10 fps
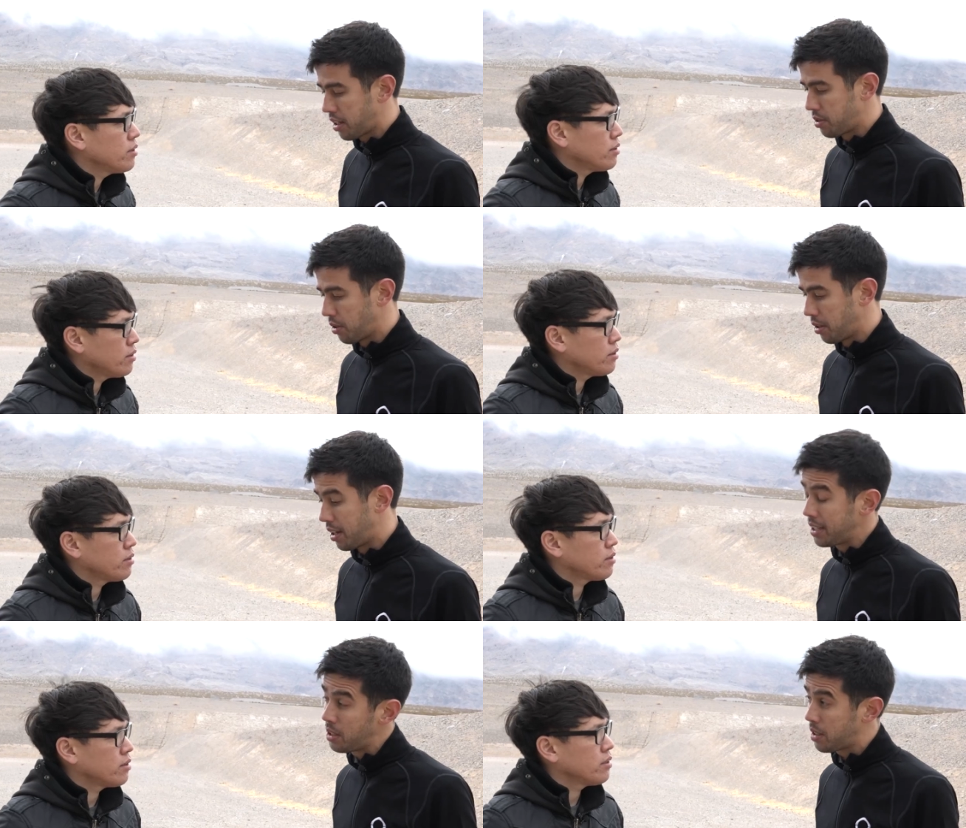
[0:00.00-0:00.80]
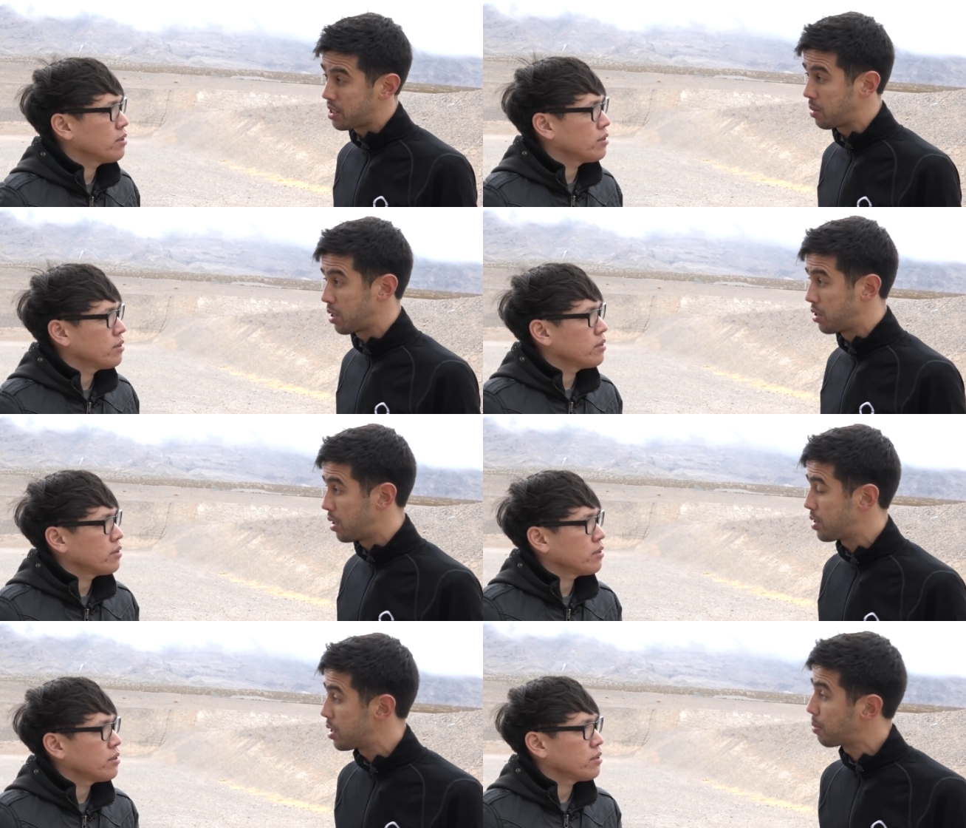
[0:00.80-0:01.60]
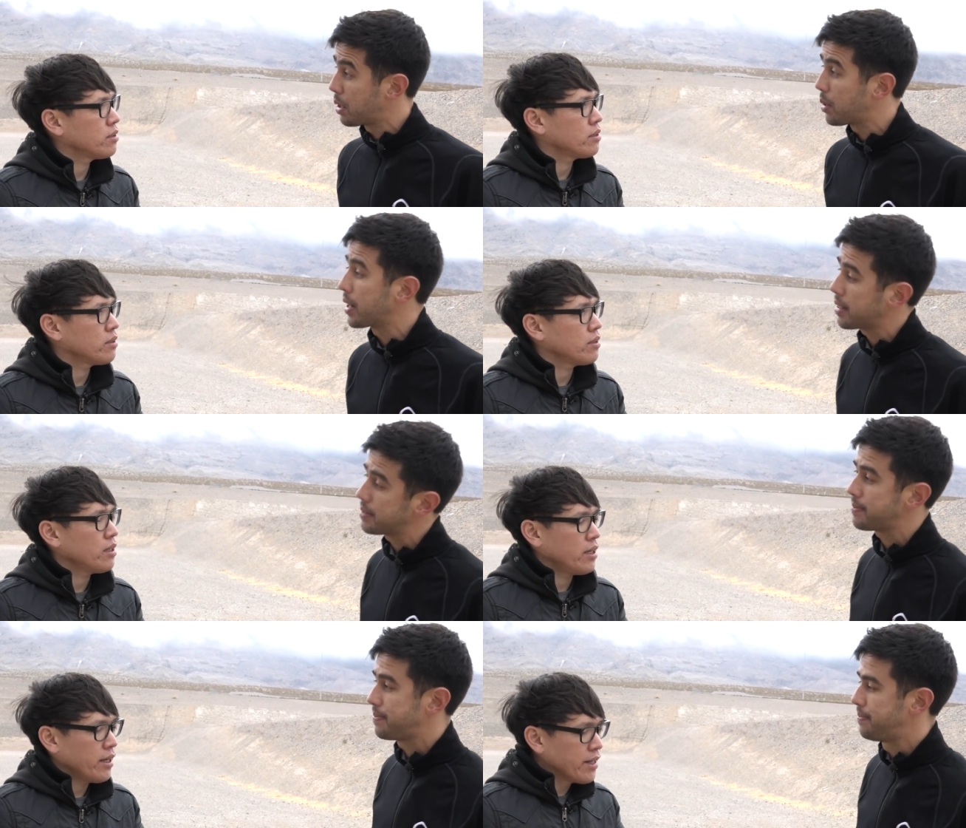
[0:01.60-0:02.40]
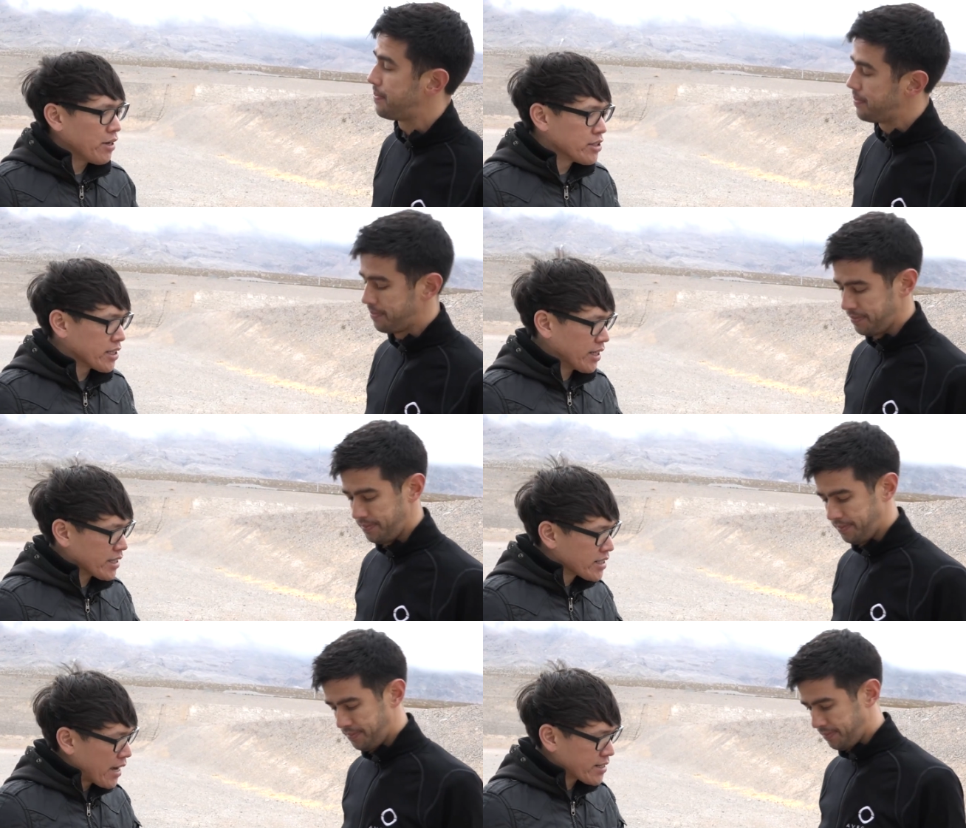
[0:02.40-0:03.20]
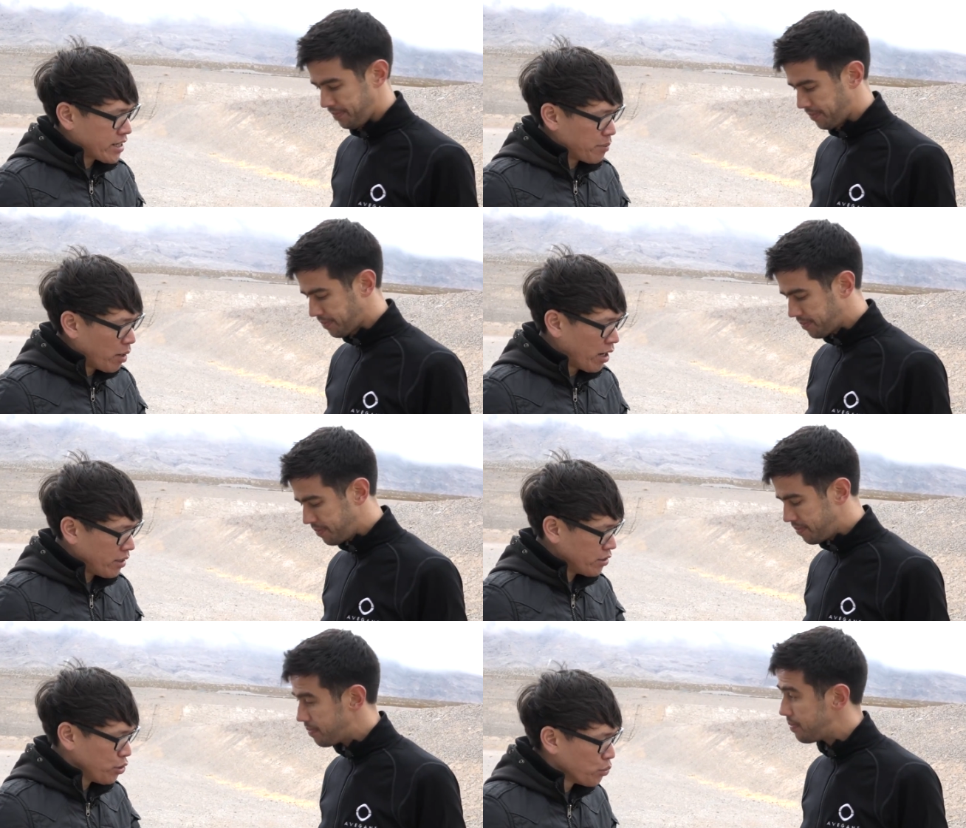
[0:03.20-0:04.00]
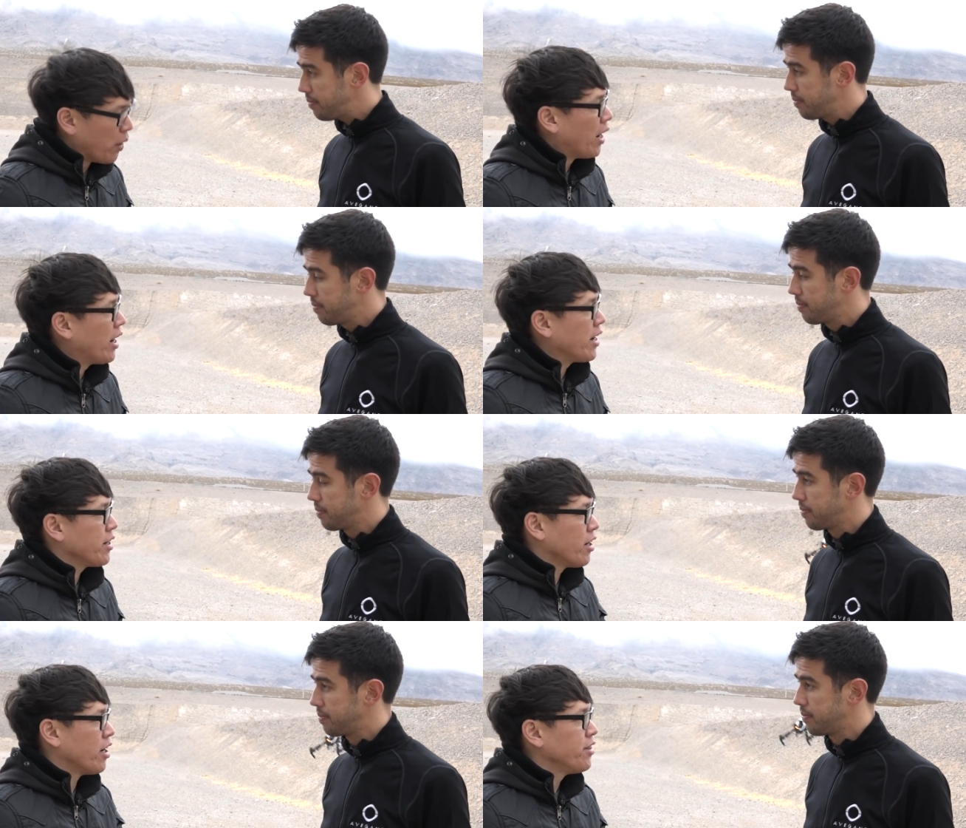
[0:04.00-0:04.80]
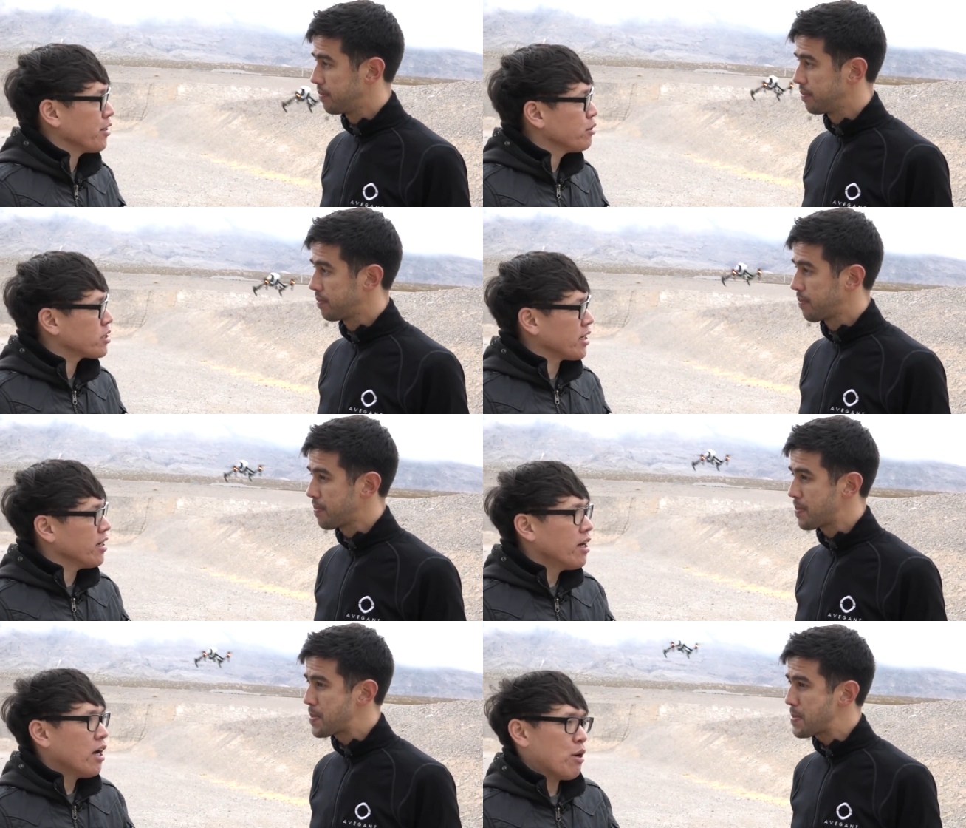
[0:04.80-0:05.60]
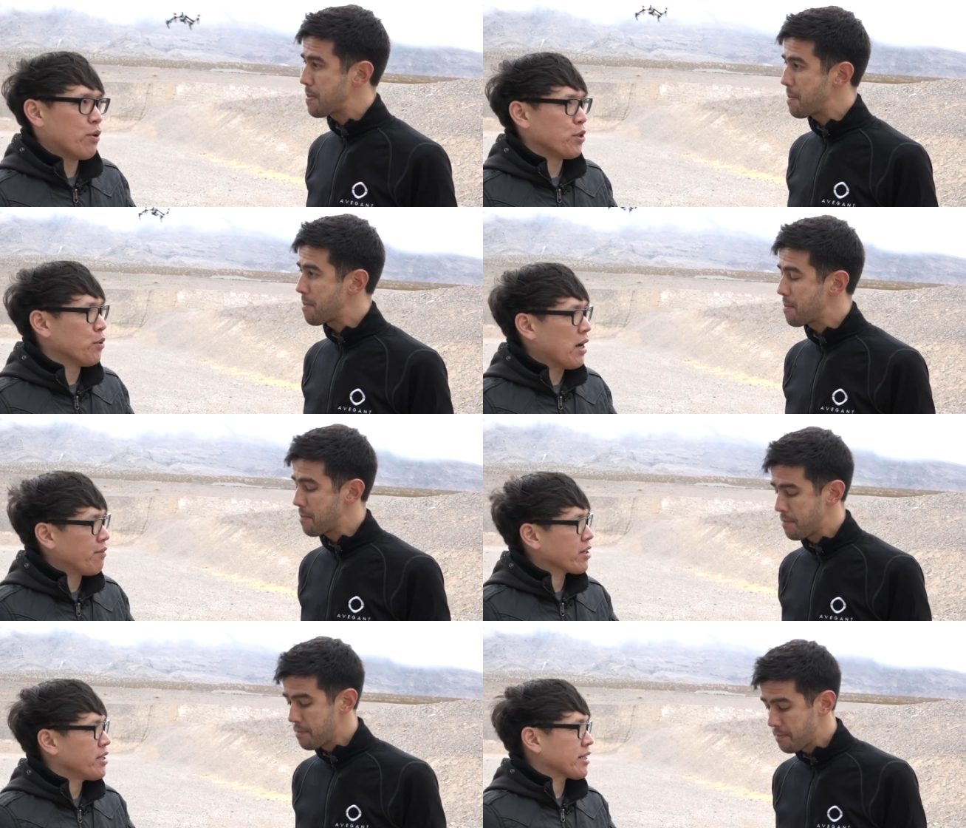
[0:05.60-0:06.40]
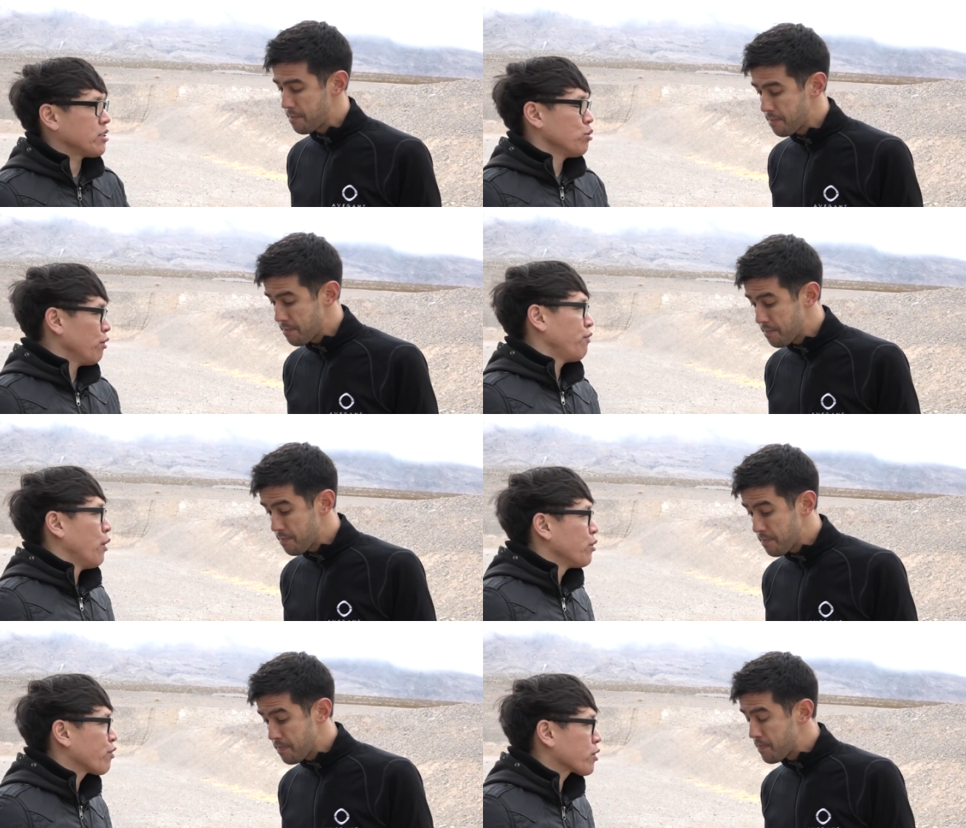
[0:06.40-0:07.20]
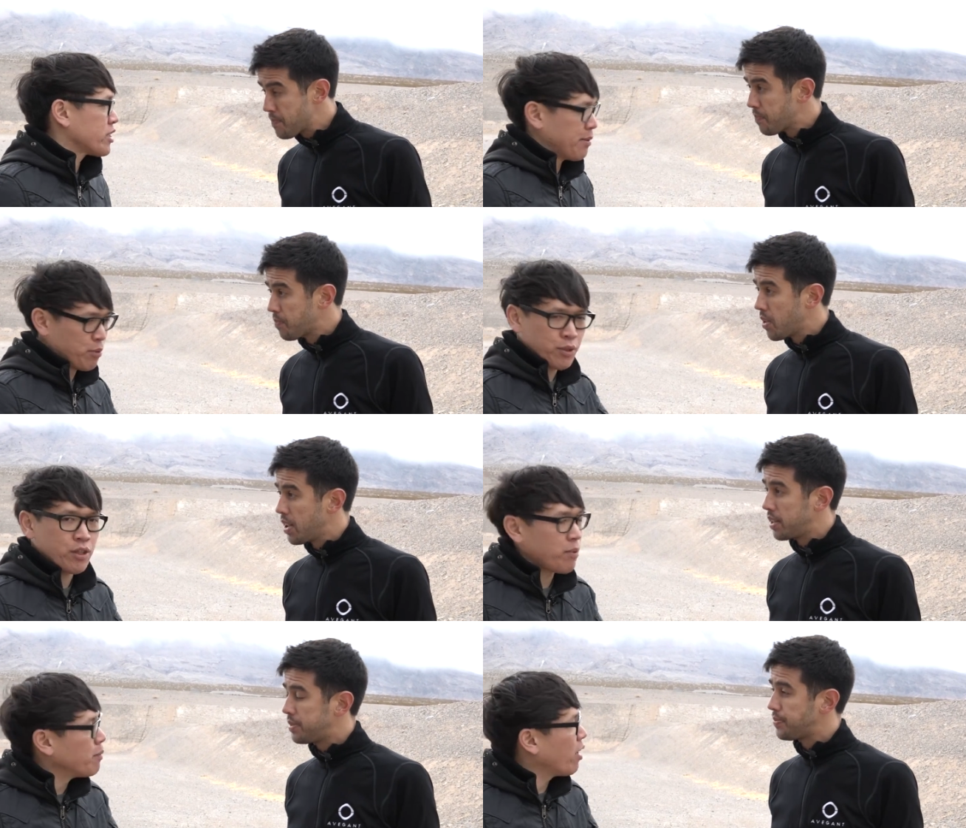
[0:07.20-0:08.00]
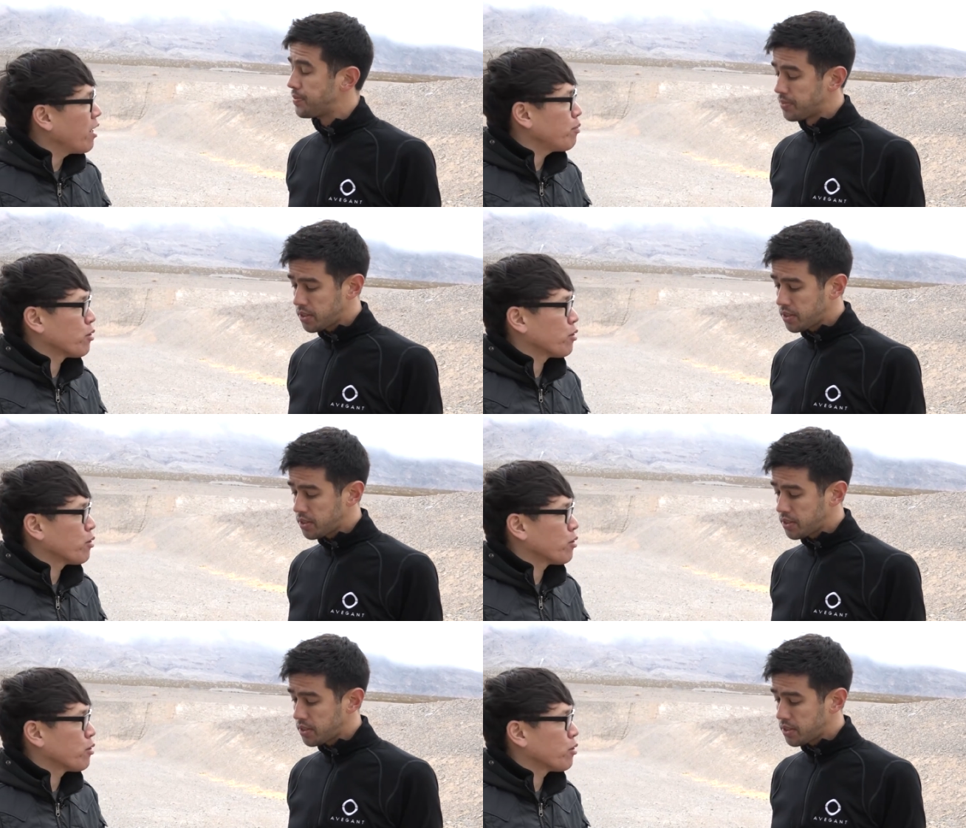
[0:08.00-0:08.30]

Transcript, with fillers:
Speaker 1: the controller, and you can see what the drone sees pretty cool.
Speaker 2: Now, is it the exact same UI and HUD that you see when you have it connected to a phone, for example, with the Bebop,